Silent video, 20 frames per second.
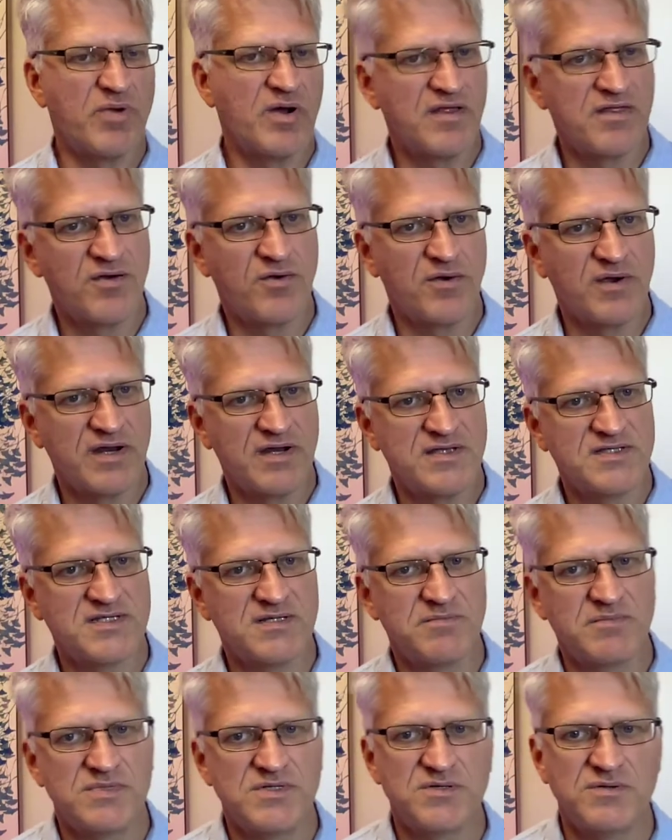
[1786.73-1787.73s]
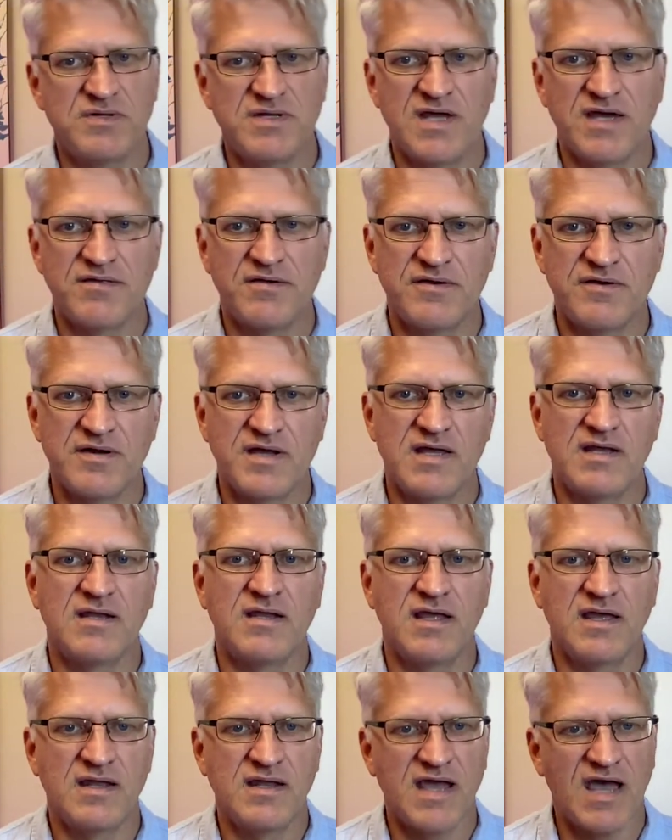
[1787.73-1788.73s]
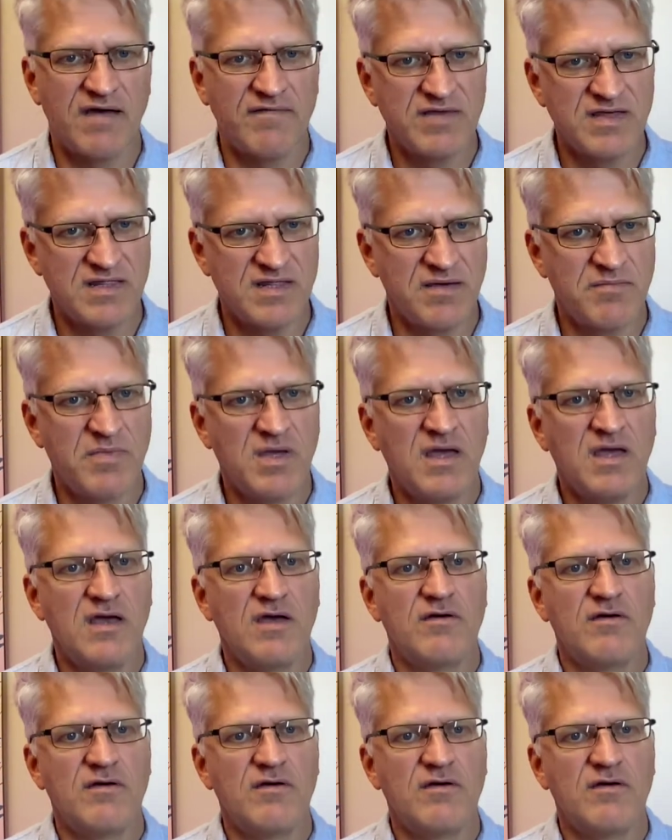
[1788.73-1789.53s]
part of the organism to another and having them